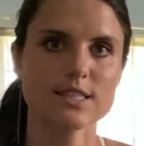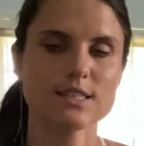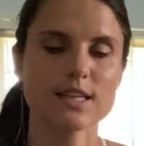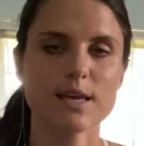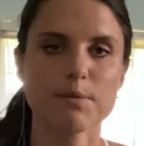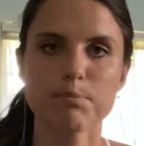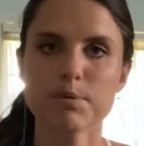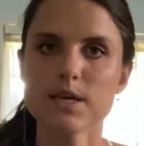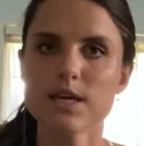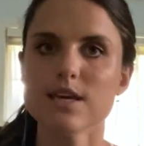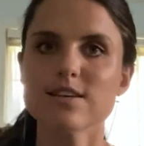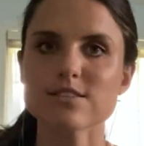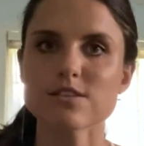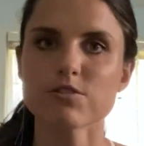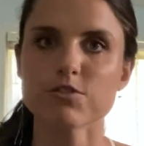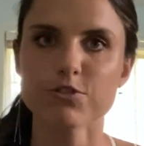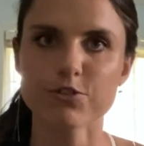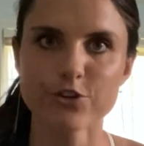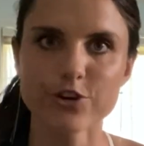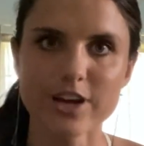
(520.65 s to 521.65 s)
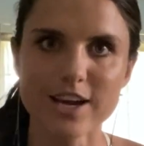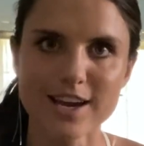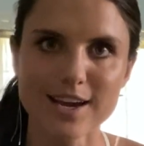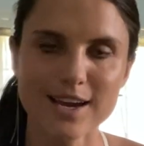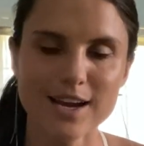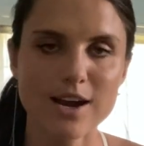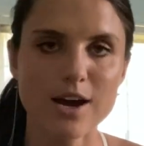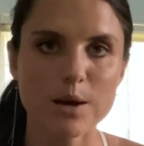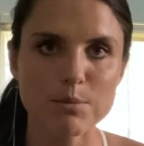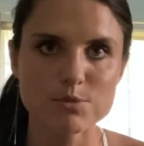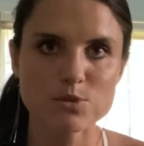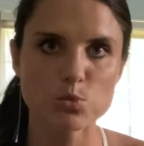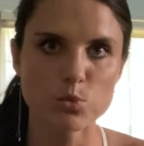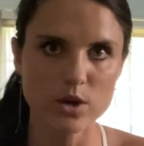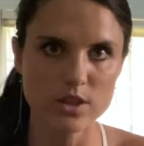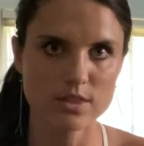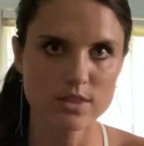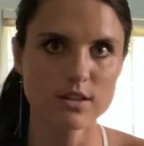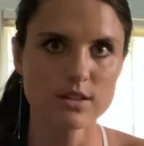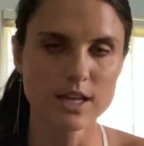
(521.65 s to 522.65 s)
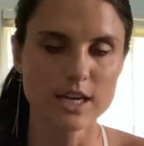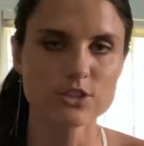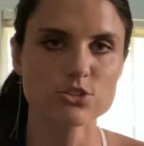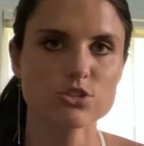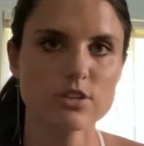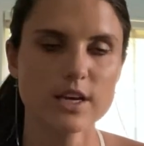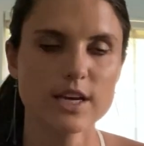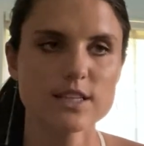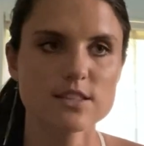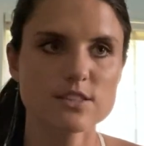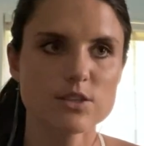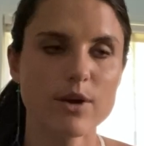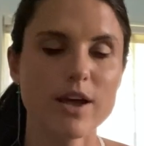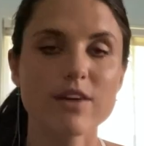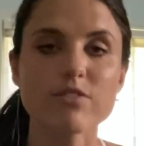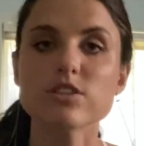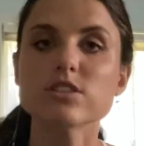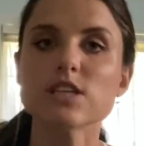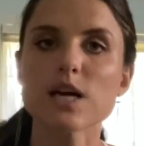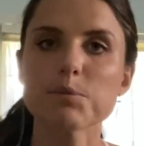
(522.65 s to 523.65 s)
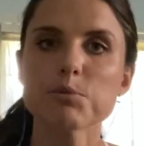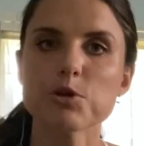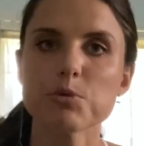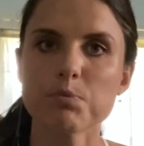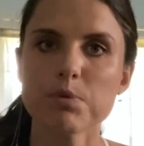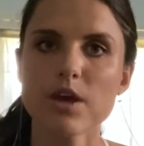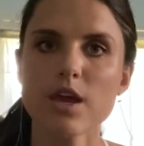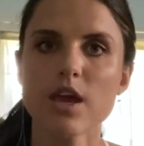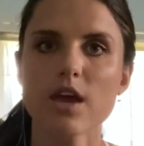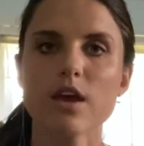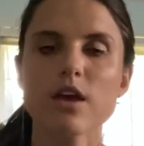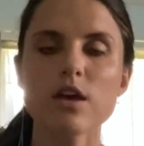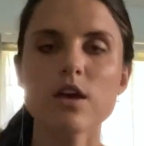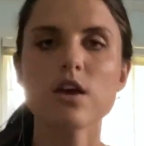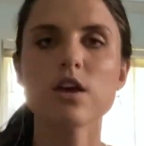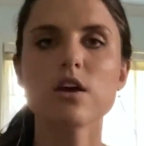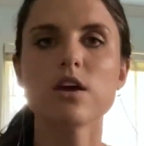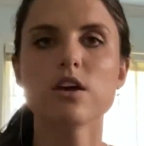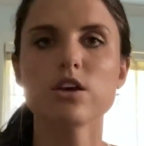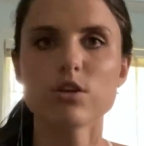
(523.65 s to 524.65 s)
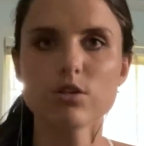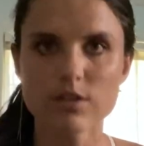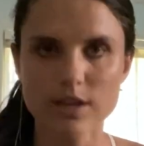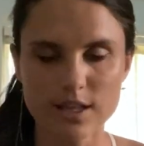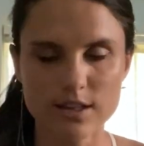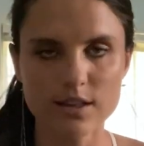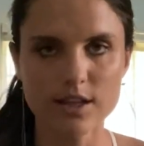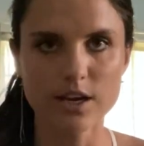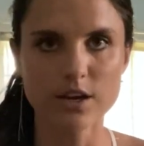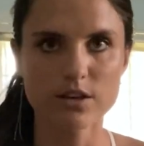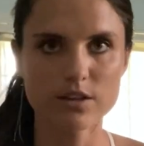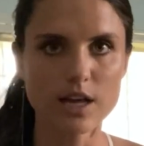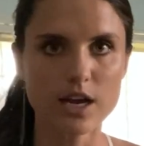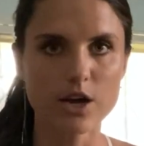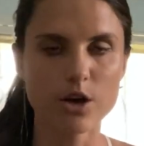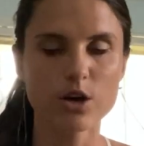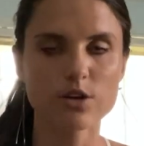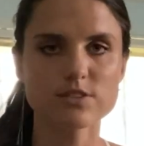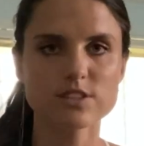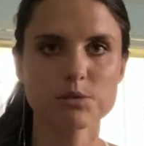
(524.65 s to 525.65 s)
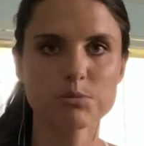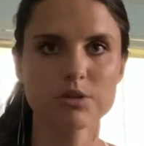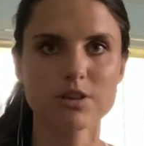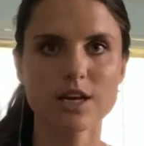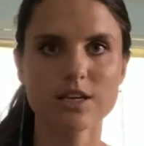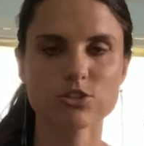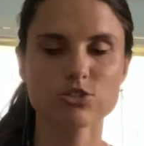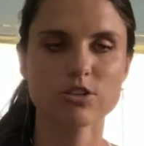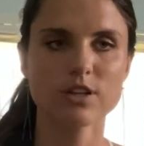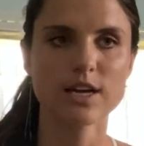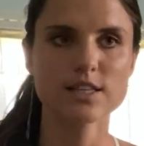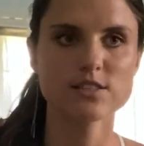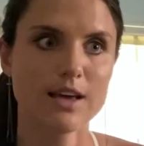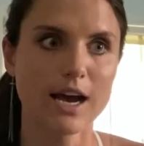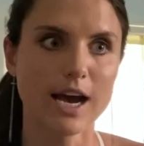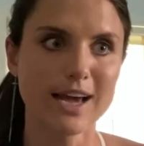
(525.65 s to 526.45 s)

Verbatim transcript: Like pee isn't free, it comes with electrolytes. So every time you pee, you let, let, let go of some electrolytes.